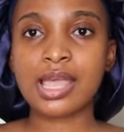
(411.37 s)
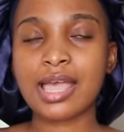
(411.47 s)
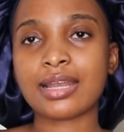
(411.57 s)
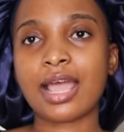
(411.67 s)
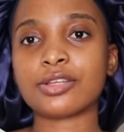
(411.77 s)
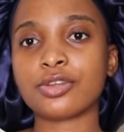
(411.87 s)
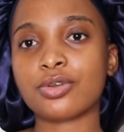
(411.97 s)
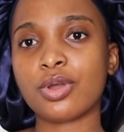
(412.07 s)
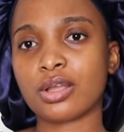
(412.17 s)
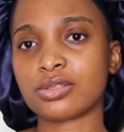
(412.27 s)
and I don't
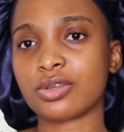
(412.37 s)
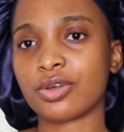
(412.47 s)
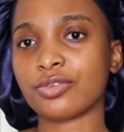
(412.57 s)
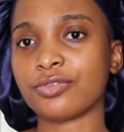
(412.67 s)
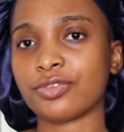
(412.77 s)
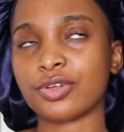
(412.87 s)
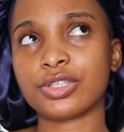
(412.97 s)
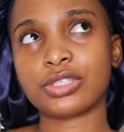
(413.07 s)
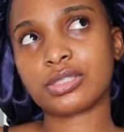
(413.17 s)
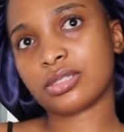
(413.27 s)
know how to
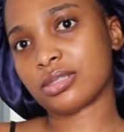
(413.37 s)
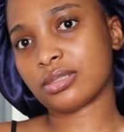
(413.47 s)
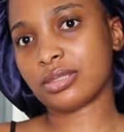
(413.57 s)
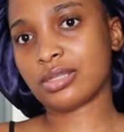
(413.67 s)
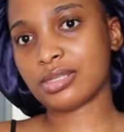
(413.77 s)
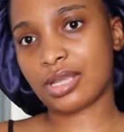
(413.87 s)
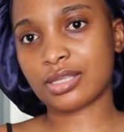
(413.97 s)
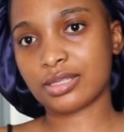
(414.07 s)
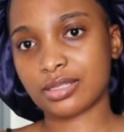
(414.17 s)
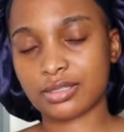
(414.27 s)
convert the
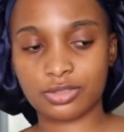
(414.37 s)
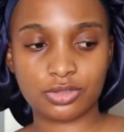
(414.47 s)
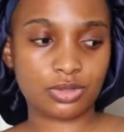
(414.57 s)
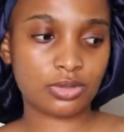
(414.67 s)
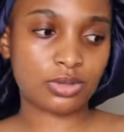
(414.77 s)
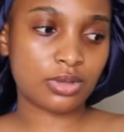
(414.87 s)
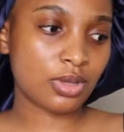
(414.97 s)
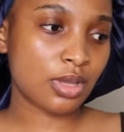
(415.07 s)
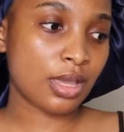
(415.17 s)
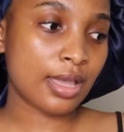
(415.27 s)
sizes, so
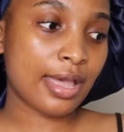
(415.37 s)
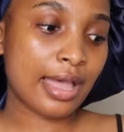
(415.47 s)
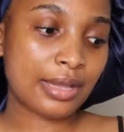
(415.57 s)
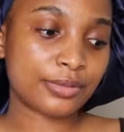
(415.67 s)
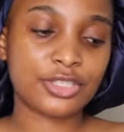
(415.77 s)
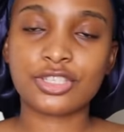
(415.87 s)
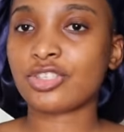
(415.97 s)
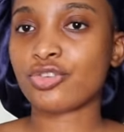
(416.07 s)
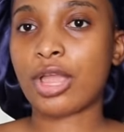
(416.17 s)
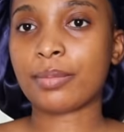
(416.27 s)
I was
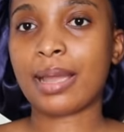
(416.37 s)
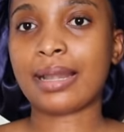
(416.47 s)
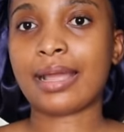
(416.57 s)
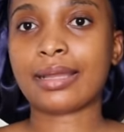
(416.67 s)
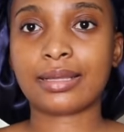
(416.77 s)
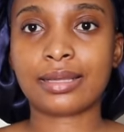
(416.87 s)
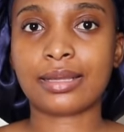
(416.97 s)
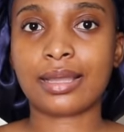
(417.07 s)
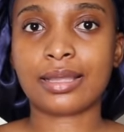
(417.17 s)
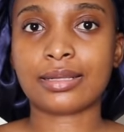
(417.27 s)
just trying my luck,
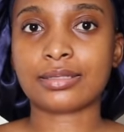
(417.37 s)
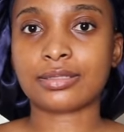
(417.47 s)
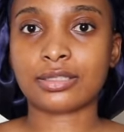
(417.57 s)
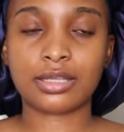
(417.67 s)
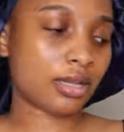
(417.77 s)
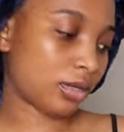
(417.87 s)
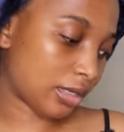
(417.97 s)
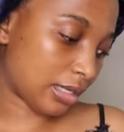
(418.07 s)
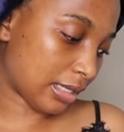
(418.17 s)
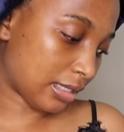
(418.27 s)
and yeah, I
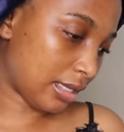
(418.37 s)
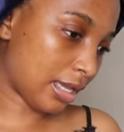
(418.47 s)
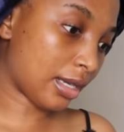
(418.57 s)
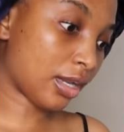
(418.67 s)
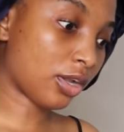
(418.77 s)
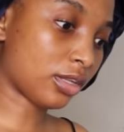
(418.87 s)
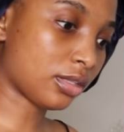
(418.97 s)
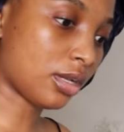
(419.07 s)
got lucky and I got the